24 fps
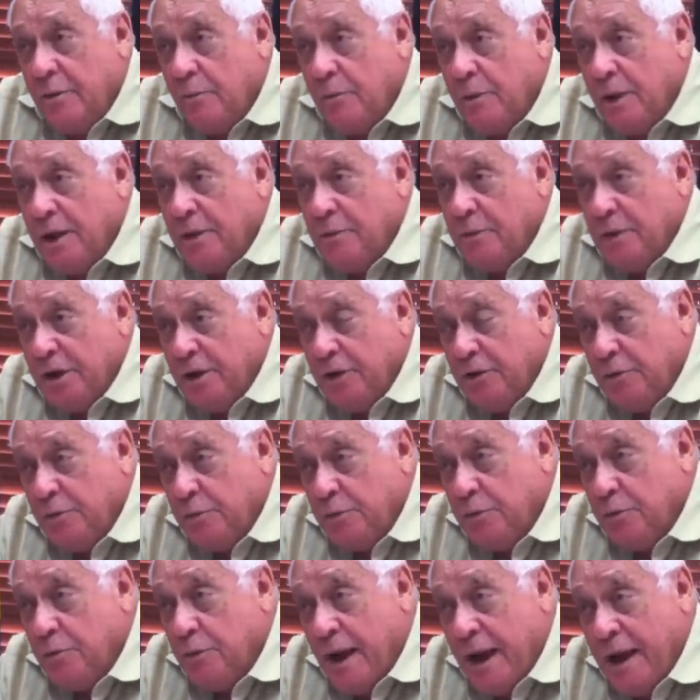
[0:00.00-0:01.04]
where it
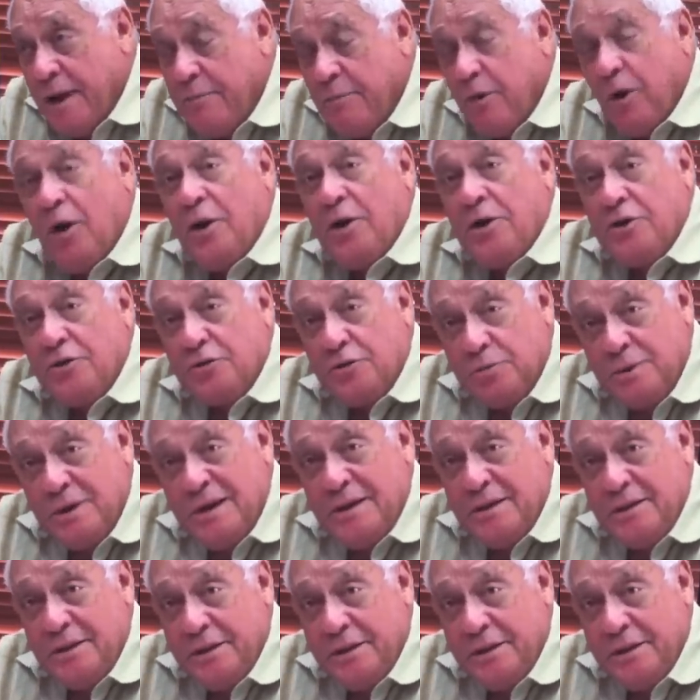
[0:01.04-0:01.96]
would ride on its way